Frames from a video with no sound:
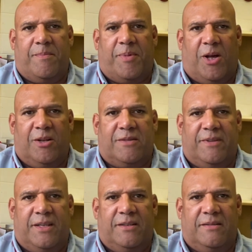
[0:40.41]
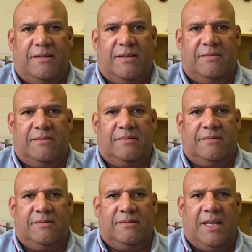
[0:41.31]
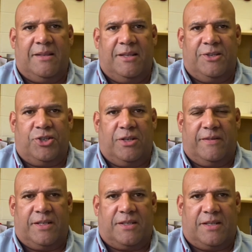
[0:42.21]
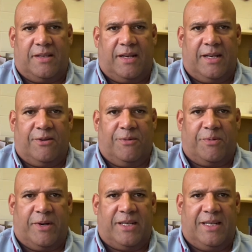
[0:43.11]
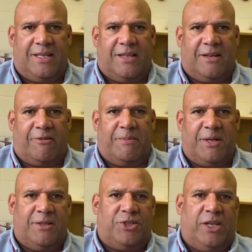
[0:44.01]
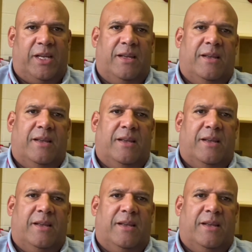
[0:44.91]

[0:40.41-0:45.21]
part of it at this university, then incorporated into the criminology